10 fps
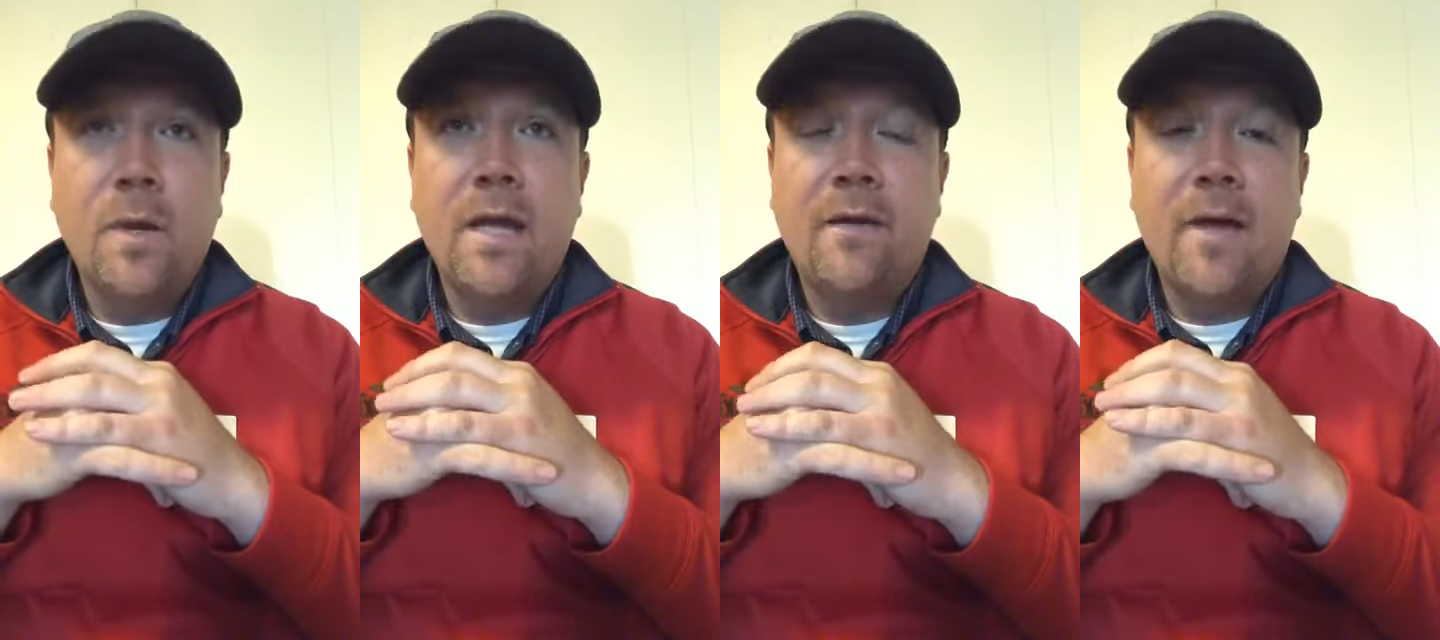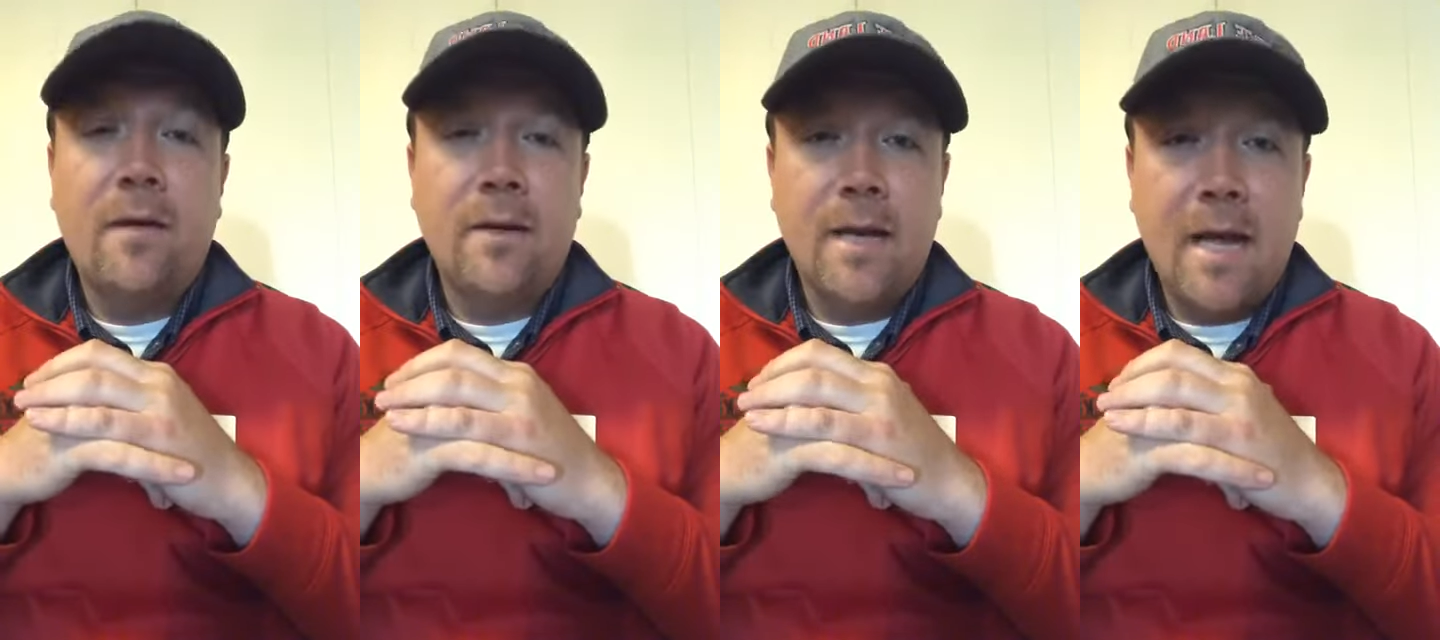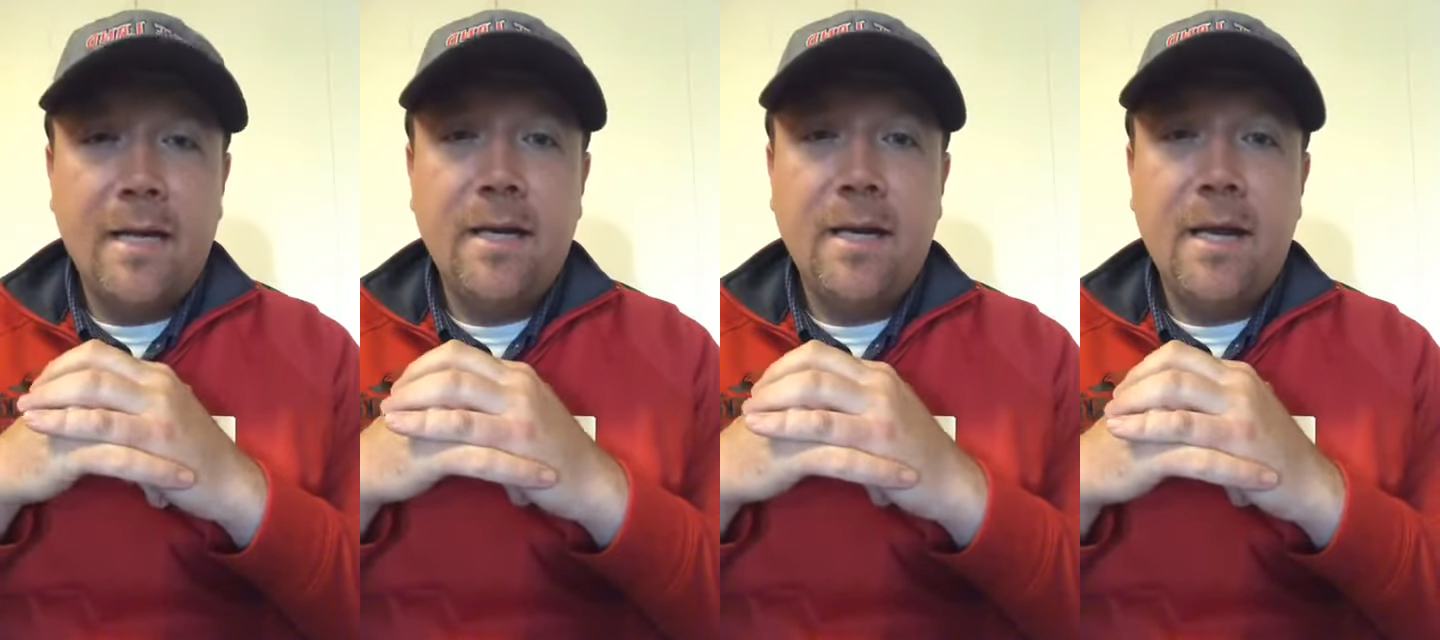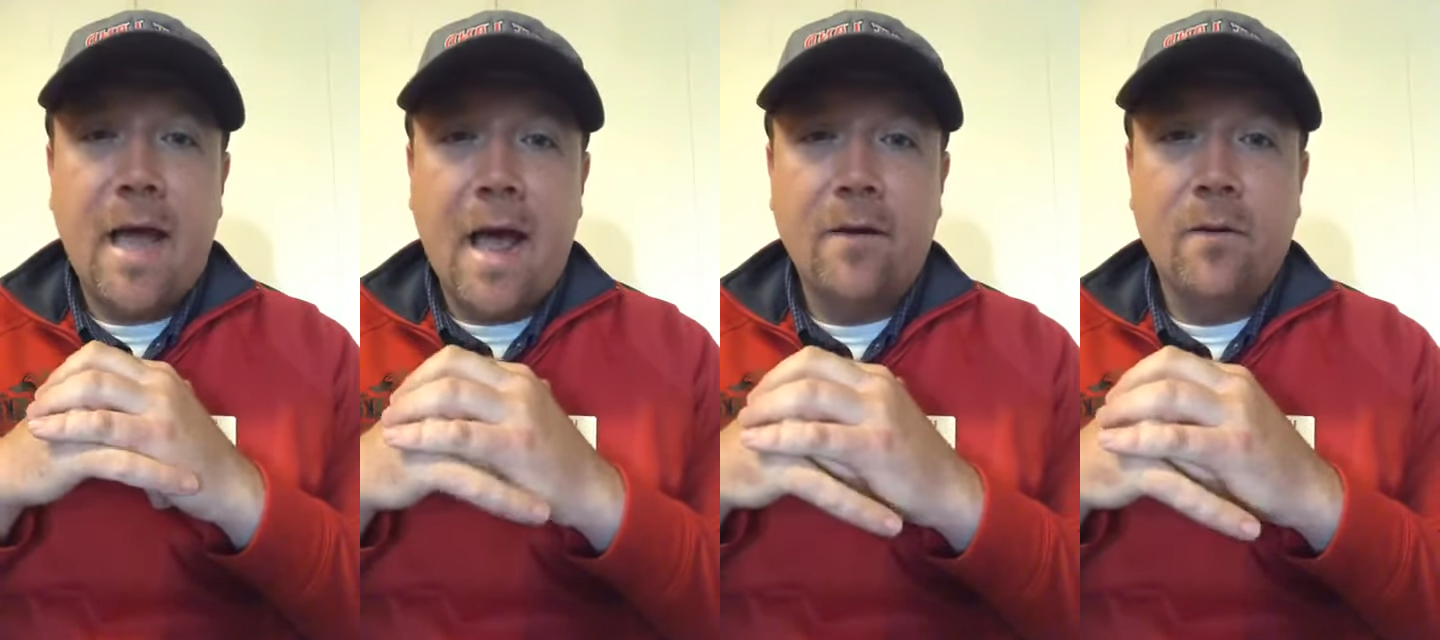we gave out
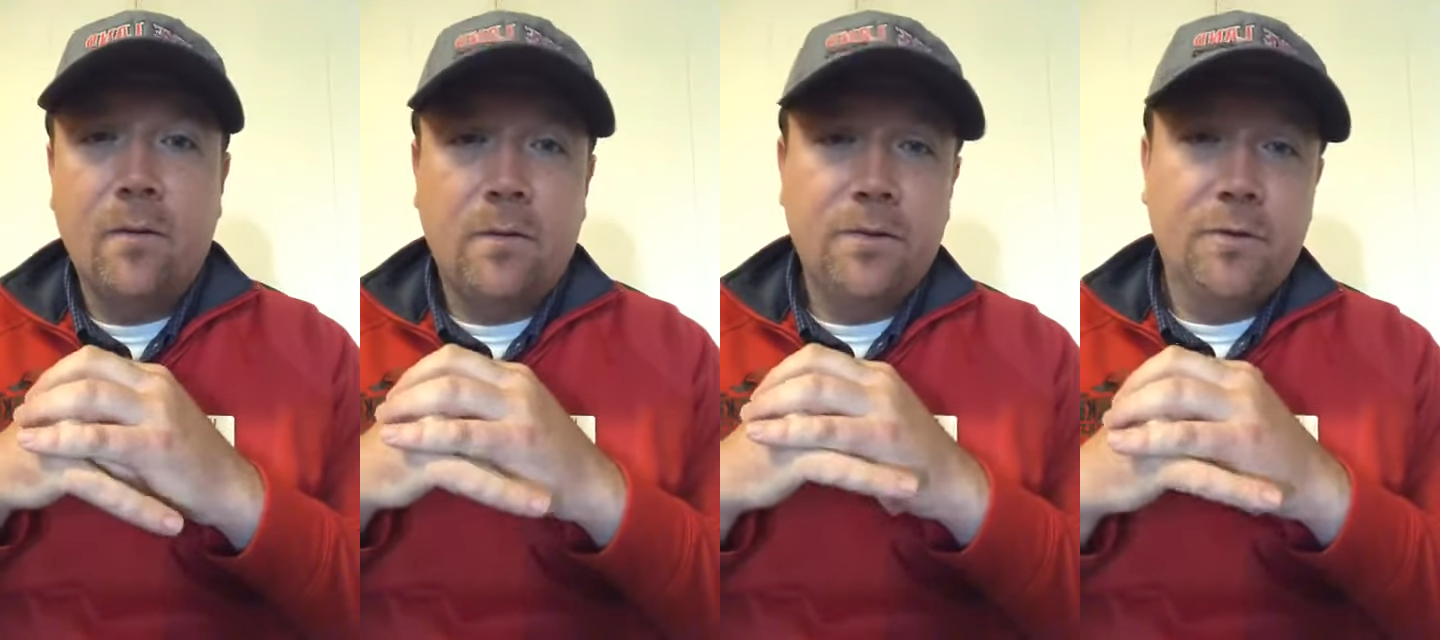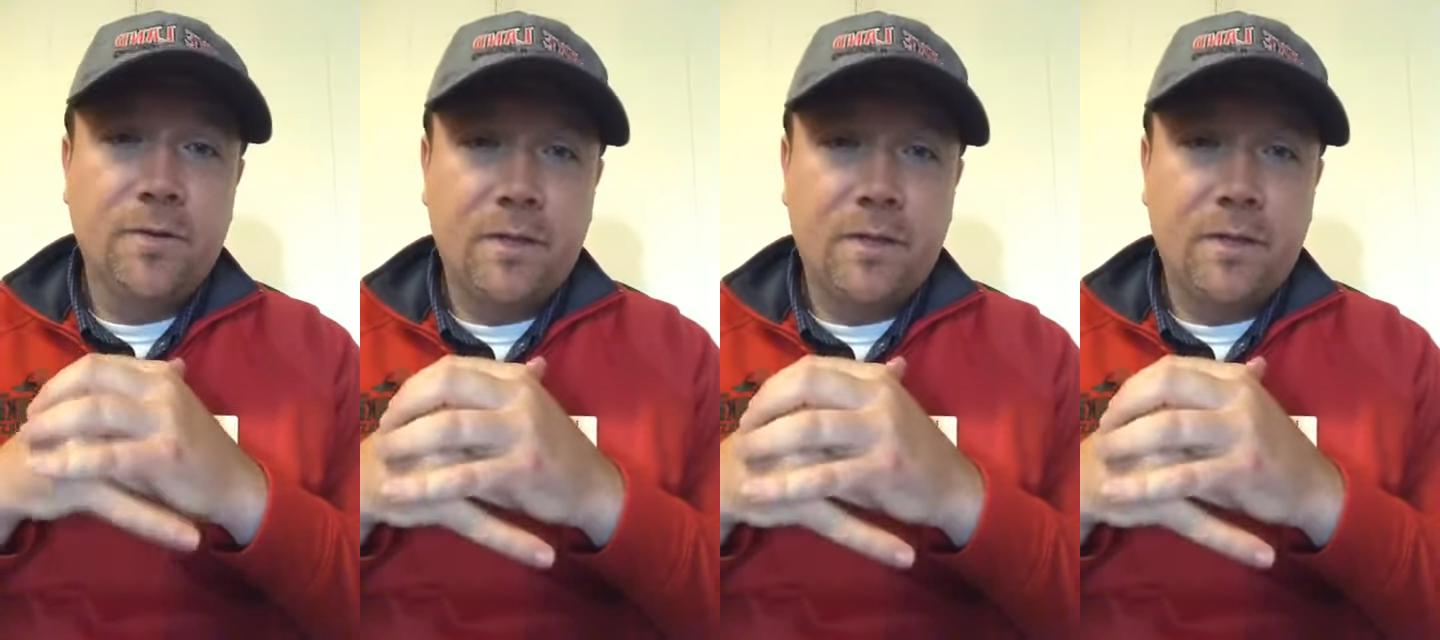90 agriculture